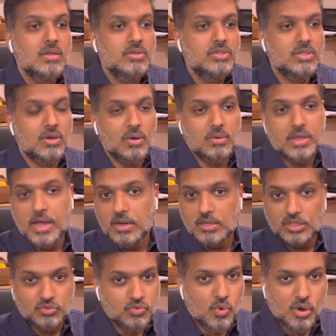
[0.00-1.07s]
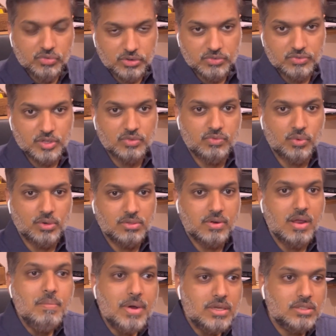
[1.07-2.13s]
So that is 450 for
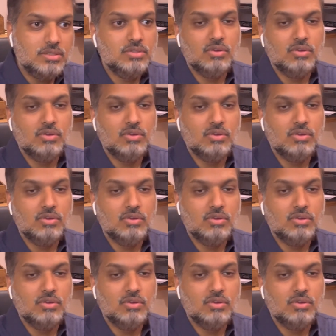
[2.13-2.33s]
3 months.